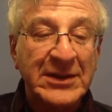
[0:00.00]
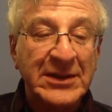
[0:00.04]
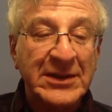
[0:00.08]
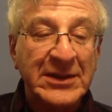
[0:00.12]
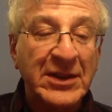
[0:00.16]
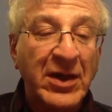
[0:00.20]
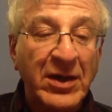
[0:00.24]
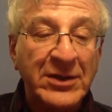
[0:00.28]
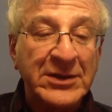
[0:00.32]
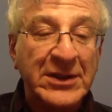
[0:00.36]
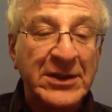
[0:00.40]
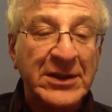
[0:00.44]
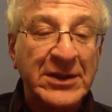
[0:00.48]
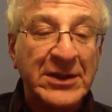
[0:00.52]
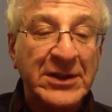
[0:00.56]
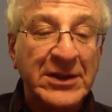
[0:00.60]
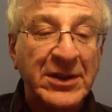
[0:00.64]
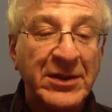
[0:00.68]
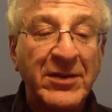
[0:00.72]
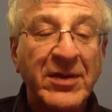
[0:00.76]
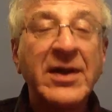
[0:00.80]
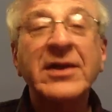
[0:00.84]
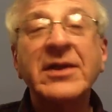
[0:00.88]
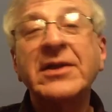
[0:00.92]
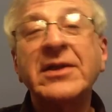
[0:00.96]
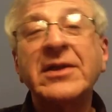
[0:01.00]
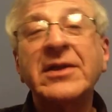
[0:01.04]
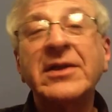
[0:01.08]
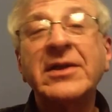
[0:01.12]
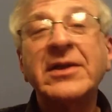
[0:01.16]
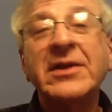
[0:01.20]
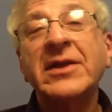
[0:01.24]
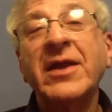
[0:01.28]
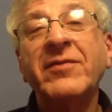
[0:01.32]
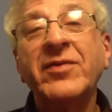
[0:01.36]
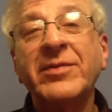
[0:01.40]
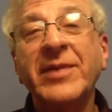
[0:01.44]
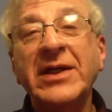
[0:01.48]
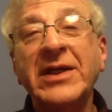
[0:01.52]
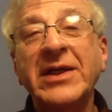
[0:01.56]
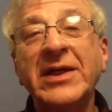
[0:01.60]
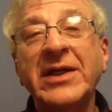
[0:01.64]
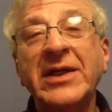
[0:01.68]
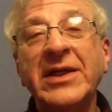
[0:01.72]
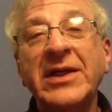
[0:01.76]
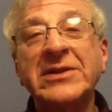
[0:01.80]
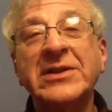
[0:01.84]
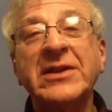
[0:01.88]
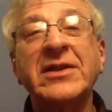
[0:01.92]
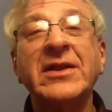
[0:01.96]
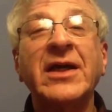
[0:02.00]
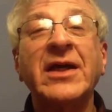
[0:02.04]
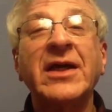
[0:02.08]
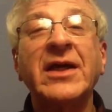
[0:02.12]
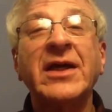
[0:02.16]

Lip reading: And also, information